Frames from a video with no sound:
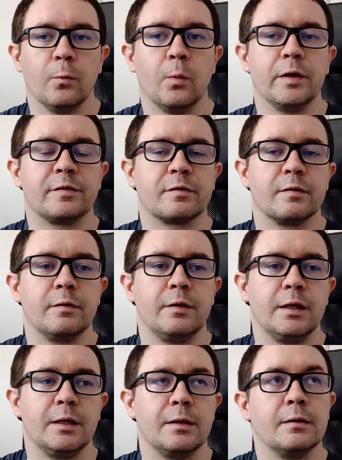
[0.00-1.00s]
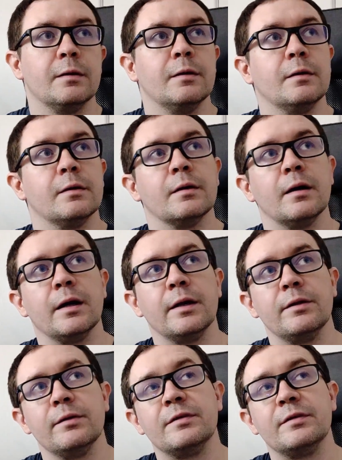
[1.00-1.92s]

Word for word: what the uh,